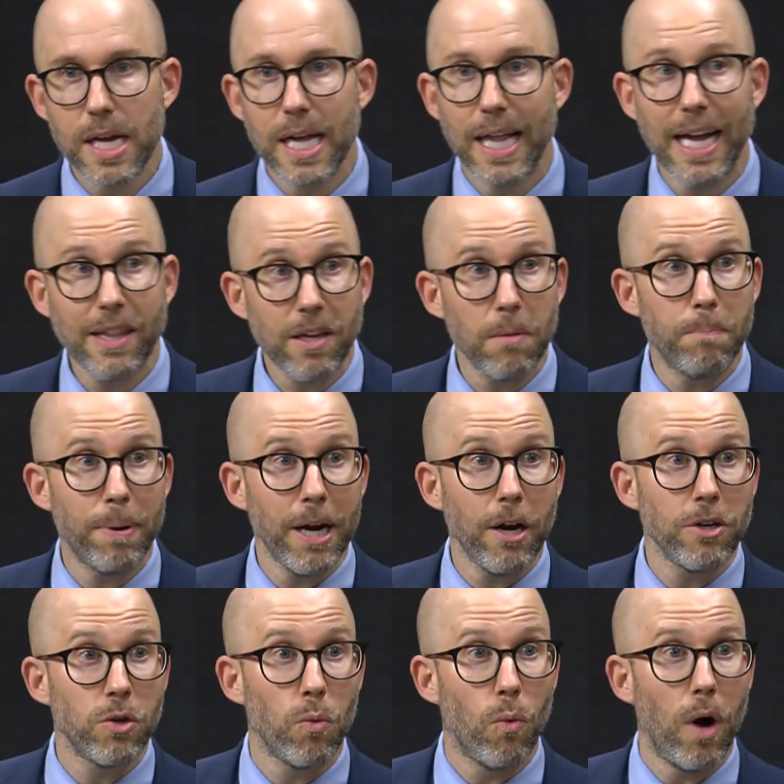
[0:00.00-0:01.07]
That's
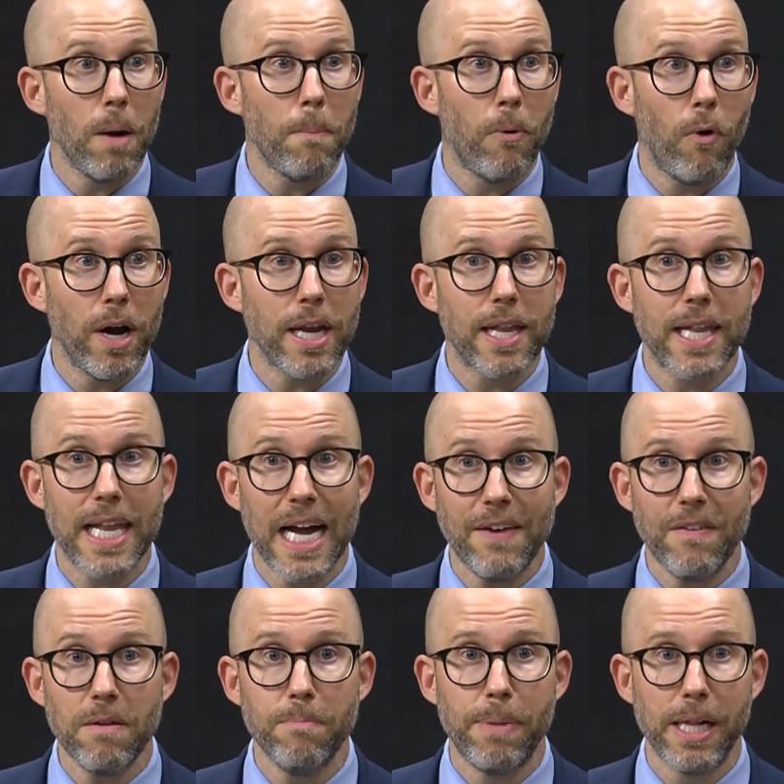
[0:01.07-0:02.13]
compared to
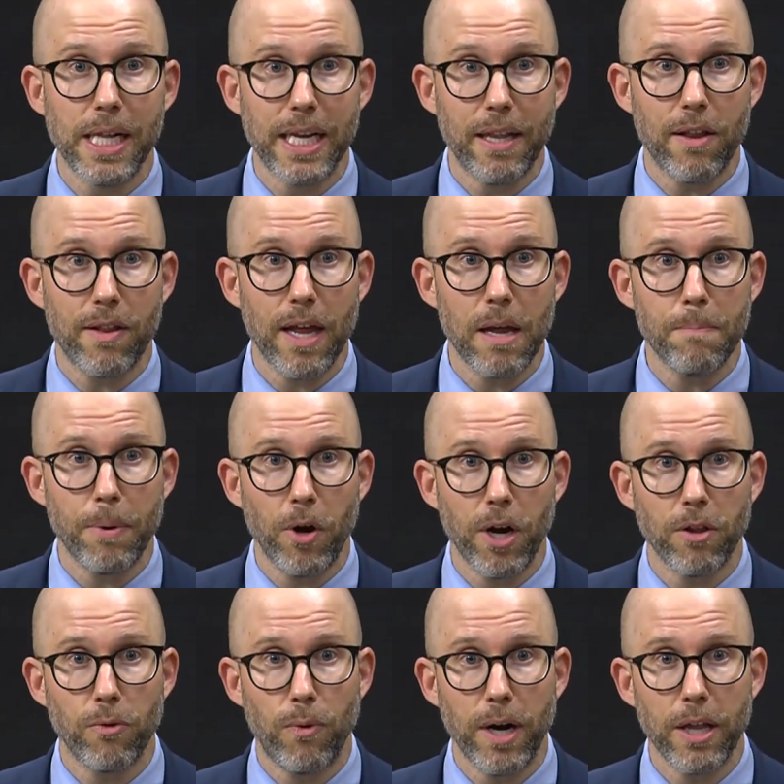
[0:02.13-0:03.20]
$1.7 billion in the same period
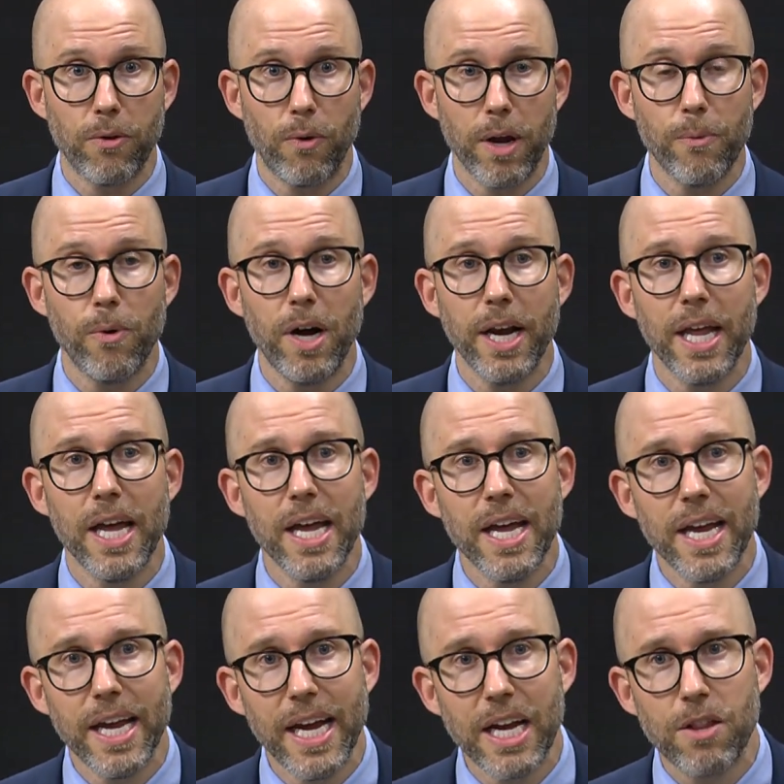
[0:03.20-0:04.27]
in 2021.
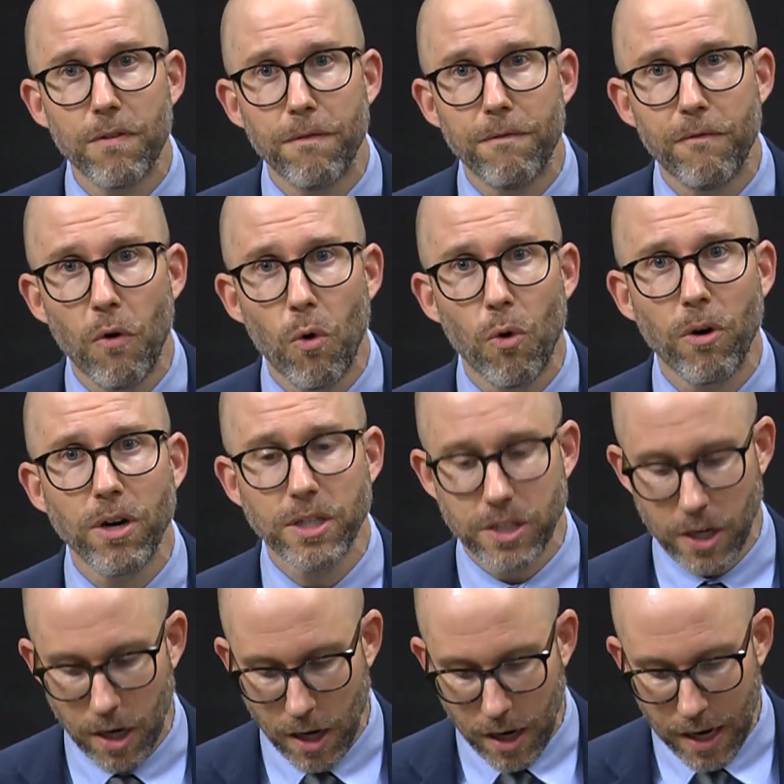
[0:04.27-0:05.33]
It's 4
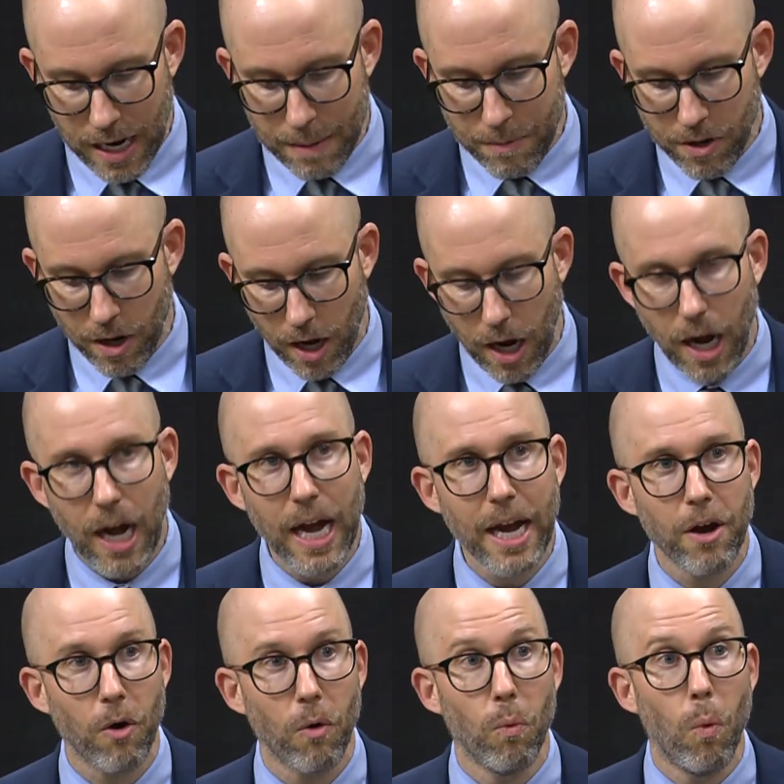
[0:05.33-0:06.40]
times
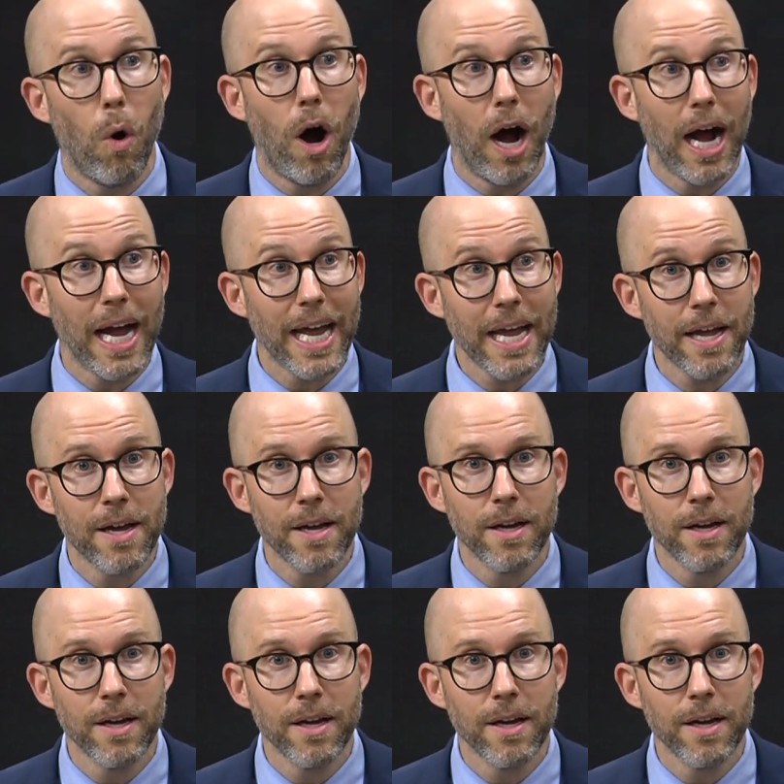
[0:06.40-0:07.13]
higher. Why?